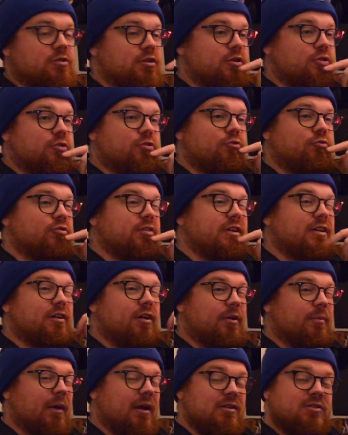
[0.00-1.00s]
that had already
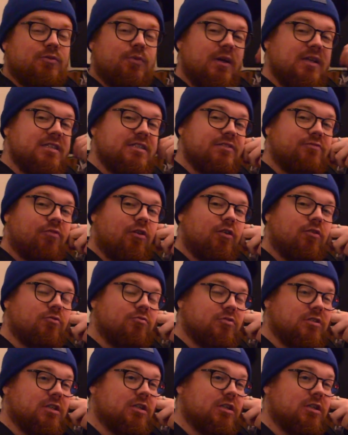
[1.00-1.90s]
done about 20 rolls,